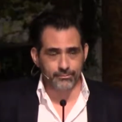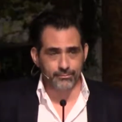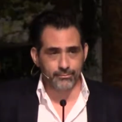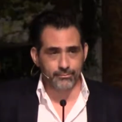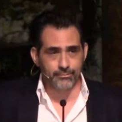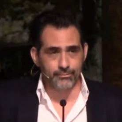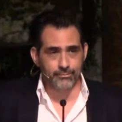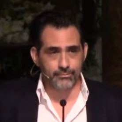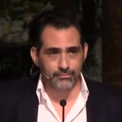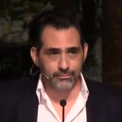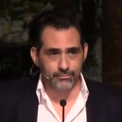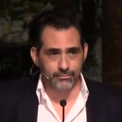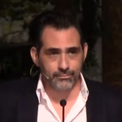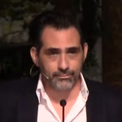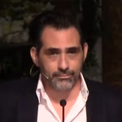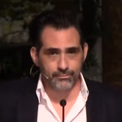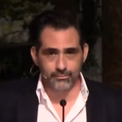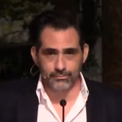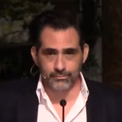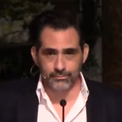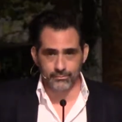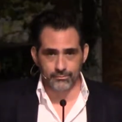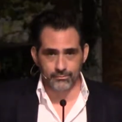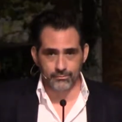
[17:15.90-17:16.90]

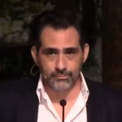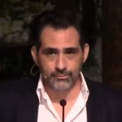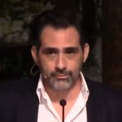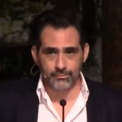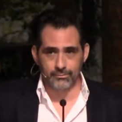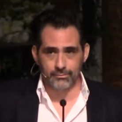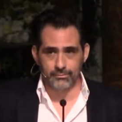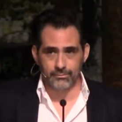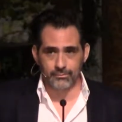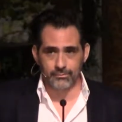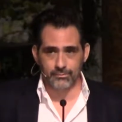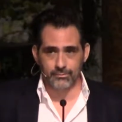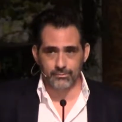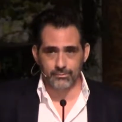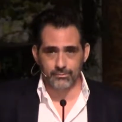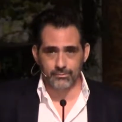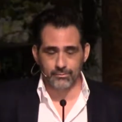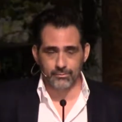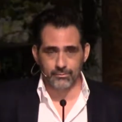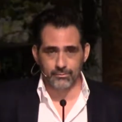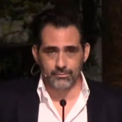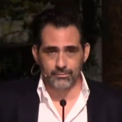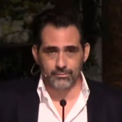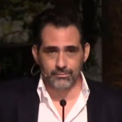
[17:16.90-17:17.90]

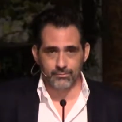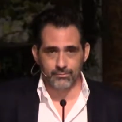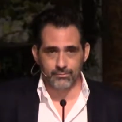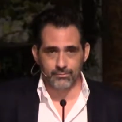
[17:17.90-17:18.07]
(no one is talking)